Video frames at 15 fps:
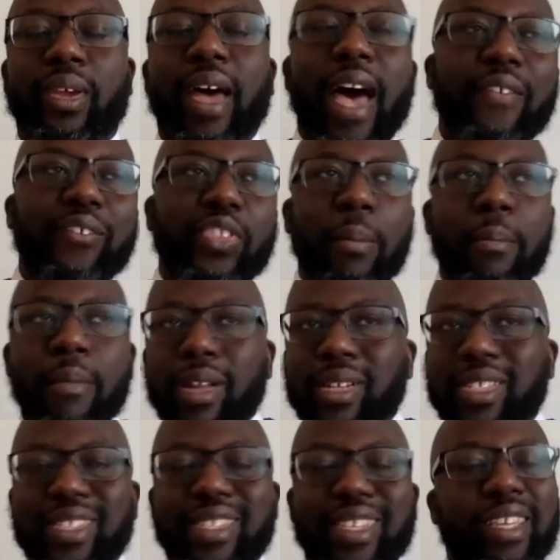After
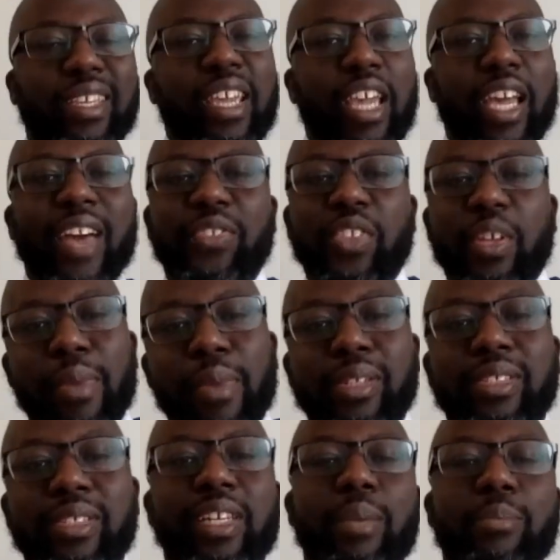much thinking, after
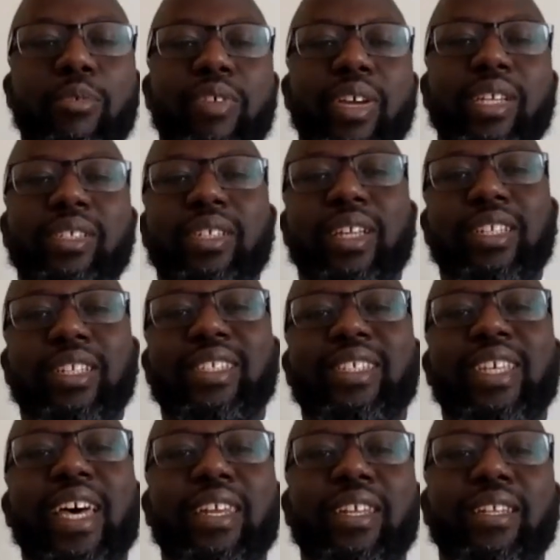much deliberation, I
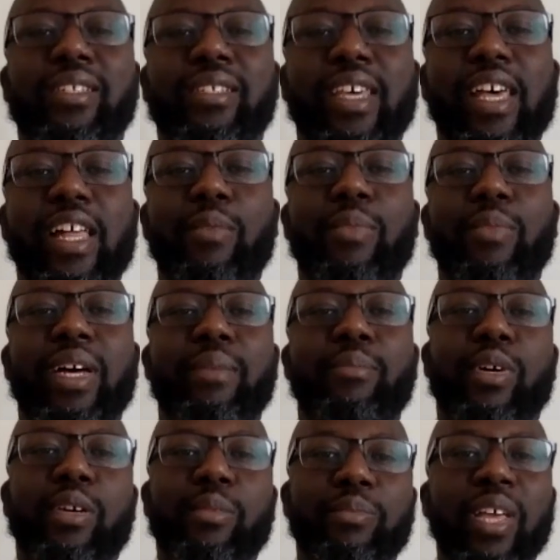decided to tell my
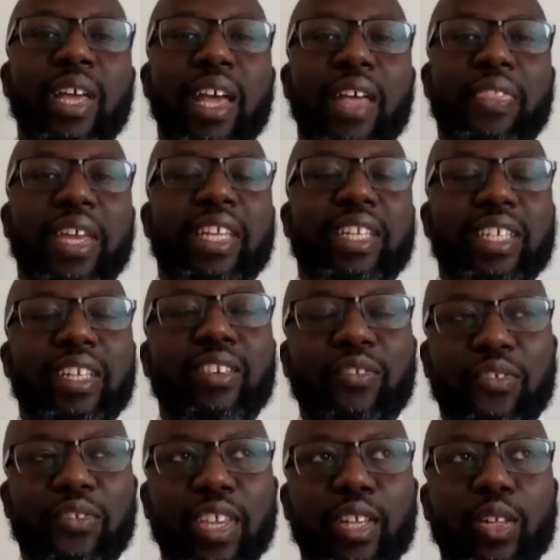mom that it didn't
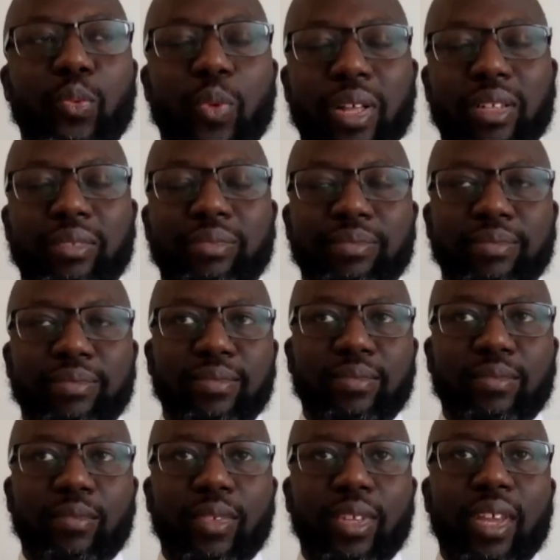feel well.
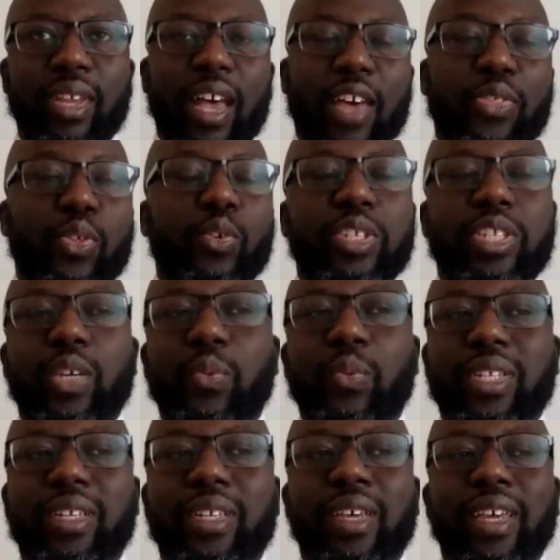I thought she would.